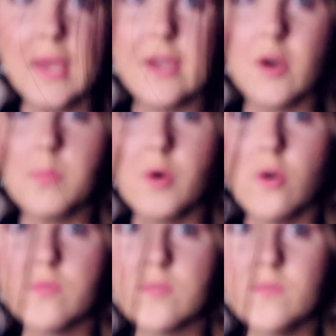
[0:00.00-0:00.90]
makeup
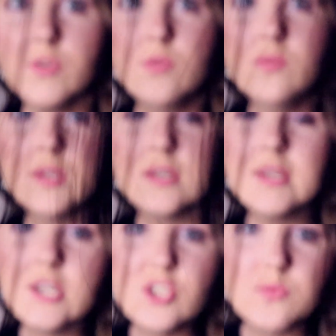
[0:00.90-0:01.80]
off of you and
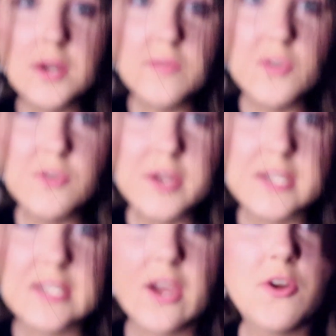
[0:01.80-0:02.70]
get you ready for your
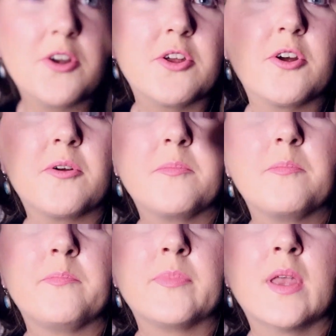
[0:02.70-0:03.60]
next character.
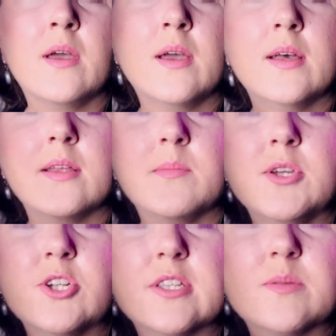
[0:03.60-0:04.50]
Let
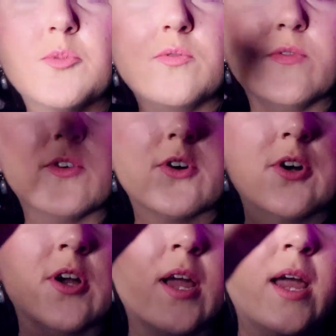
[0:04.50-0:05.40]
me just move your